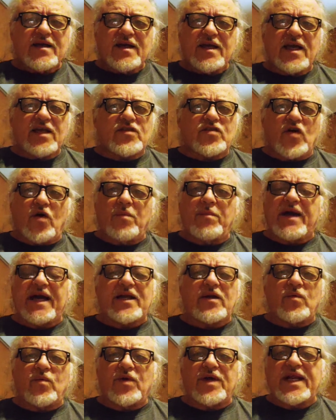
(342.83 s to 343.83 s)
It don't
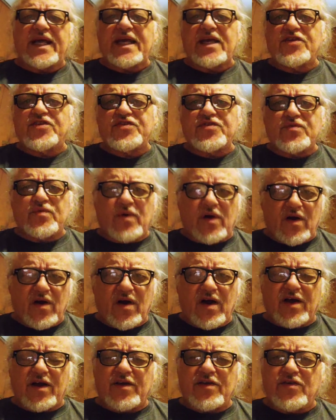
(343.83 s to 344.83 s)
matter what age you are.